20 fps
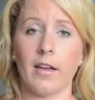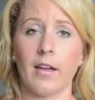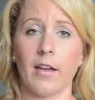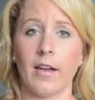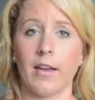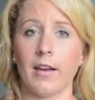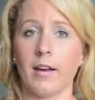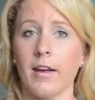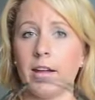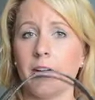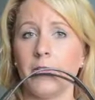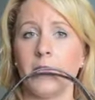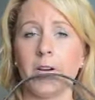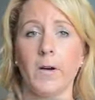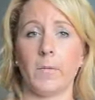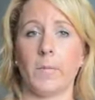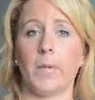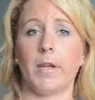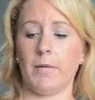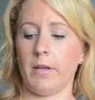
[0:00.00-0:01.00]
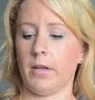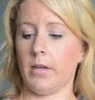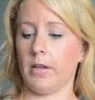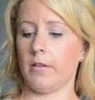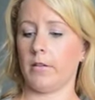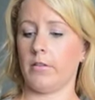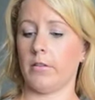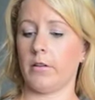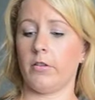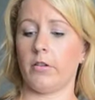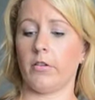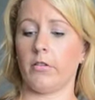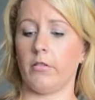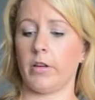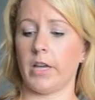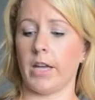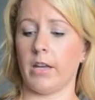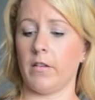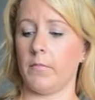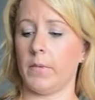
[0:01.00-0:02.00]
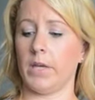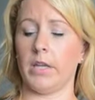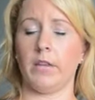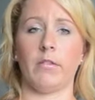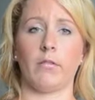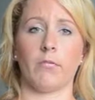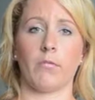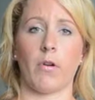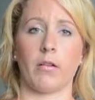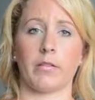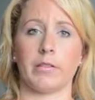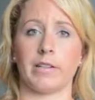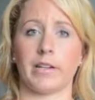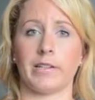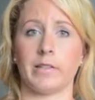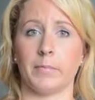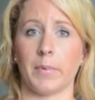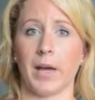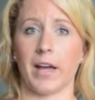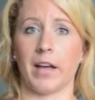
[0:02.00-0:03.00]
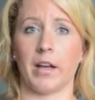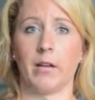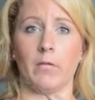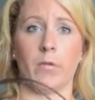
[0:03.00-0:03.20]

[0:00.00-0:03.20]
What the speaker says: and I don't know, maybe the girl gave me the wrong dust bag